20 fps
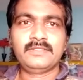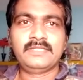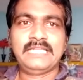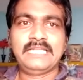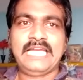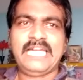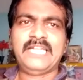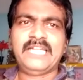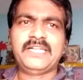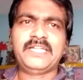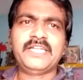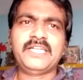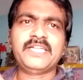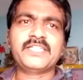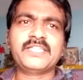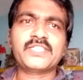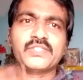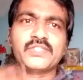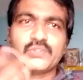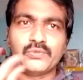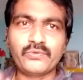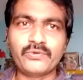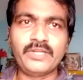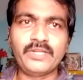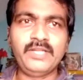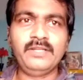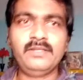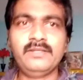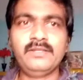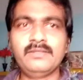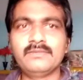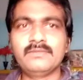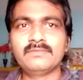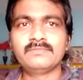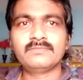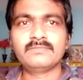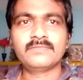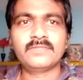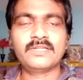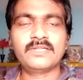the entire story
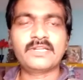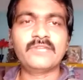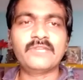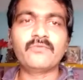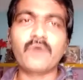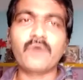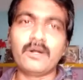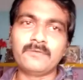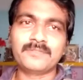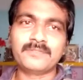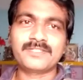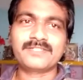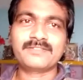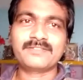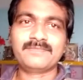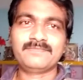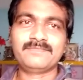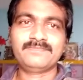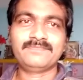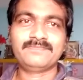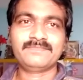revolves.